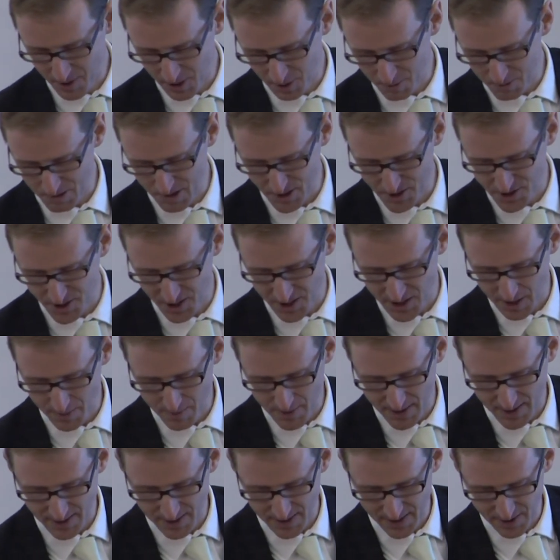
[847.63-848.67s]
you'll appreciate that
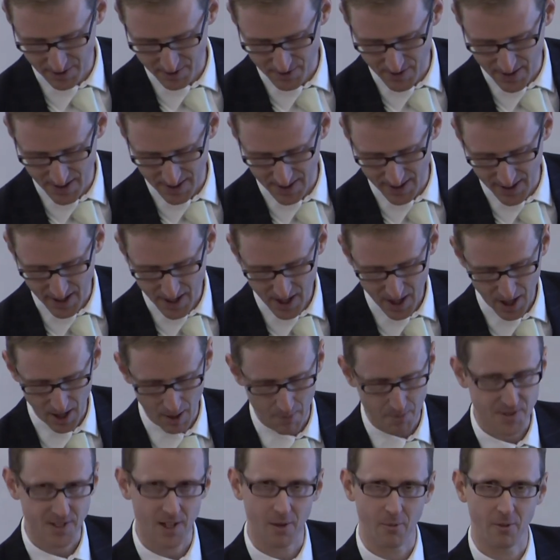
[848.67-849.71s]
Bentley are fairly
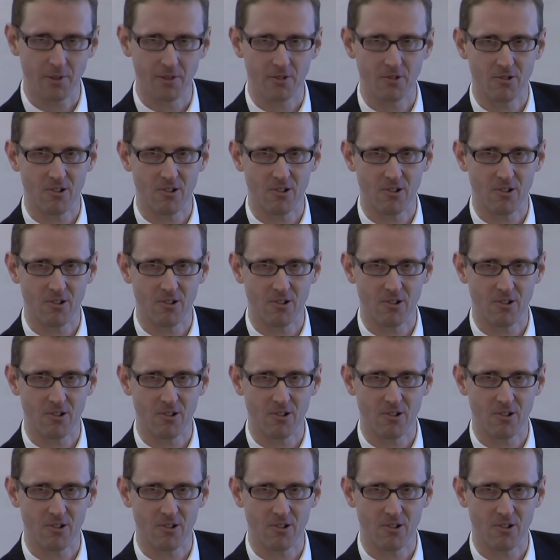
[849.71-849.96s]
upset with